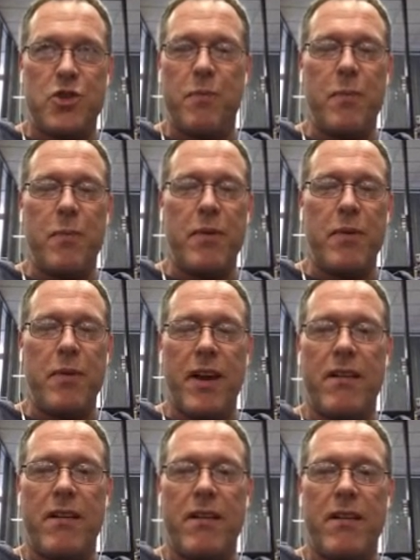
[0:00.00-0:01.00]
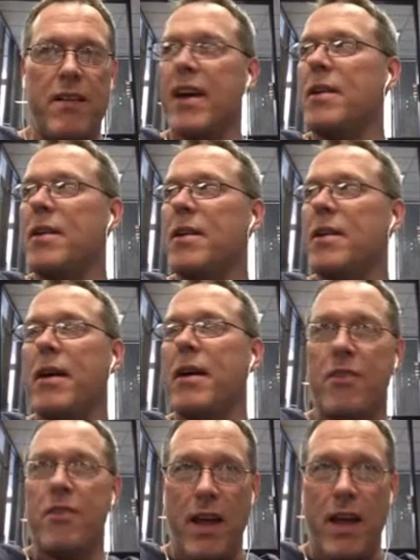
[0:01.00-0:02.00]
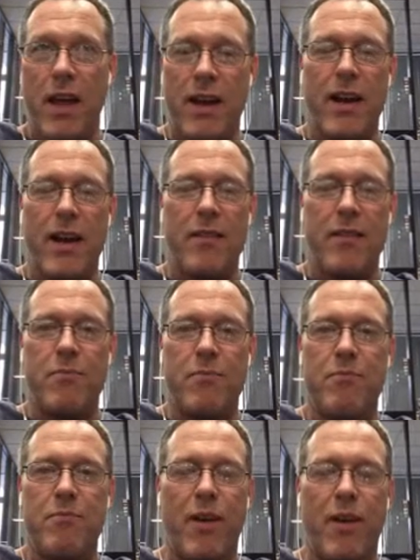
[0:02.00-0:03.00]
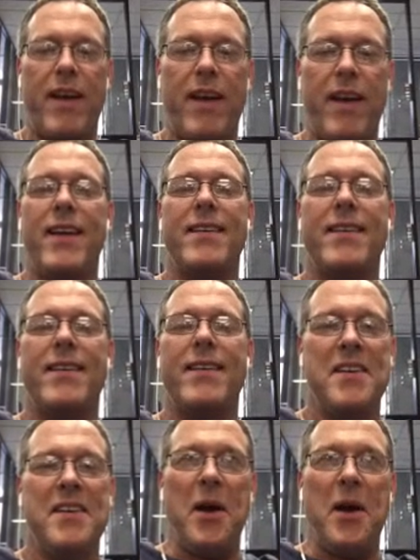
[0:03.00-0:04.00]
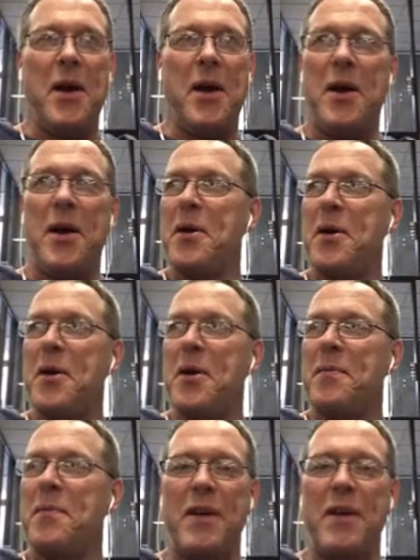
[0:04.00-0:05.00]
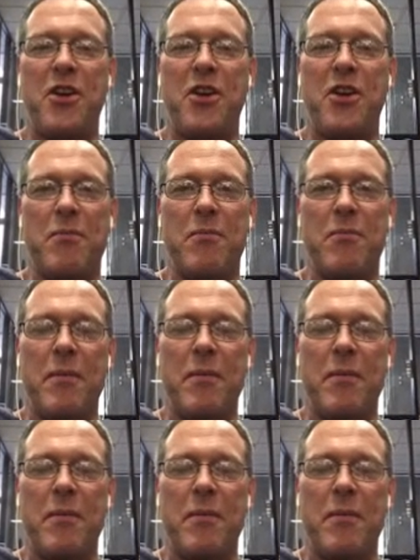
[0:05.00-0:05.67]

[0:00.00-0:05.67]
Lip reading: treat people there, and then I come outside and I play in the gym.